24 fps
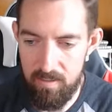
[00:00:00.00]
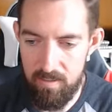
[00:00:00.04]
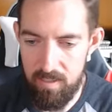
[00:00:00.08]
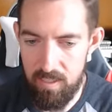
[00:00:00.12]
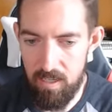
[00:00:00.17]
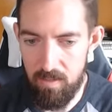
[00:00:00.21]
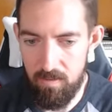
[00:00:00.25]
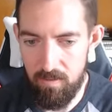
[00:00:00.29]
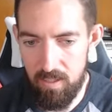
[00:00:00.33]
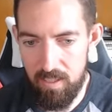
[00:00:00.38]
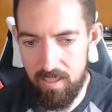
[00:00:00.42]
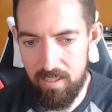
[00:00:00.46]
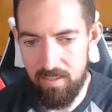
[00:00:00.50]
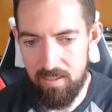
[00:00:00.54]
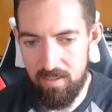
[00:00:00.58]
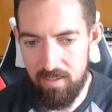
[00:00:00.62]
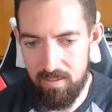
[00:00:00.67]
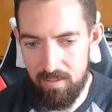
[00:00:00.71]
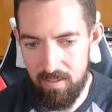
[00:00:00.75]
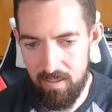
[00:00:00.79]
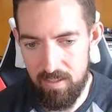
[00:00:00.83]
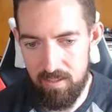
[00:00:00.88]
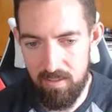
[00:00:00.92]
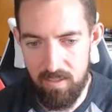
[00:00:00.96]

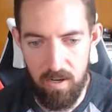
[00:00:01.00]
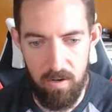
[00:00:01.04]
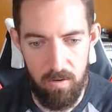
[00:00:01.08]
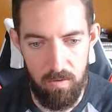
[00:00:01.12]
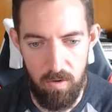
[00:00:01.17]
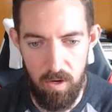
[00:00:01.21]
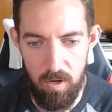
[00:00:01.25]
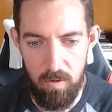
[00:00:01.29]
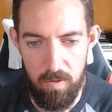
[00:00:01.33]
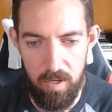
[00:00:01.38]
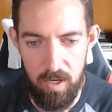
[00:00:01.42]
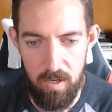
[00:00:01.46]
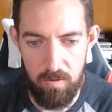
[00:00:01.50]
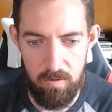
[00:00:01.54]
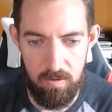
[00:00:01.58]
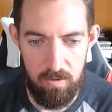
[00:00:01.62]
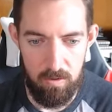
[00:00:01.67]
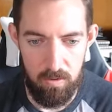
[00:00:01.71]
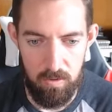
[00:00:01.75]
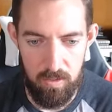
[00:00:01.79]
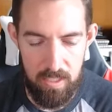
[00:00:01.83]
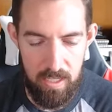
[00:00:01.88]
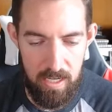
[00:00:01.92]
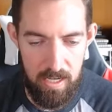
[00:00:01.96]
let's go Romeo and
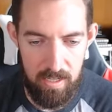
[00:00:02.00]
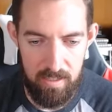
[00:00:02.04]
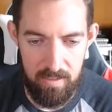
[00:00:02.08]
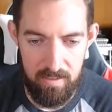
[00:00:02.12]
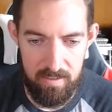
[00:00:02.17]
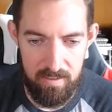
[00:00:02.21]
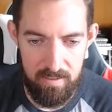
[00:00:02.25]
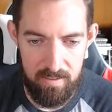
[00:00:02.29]
Juliet.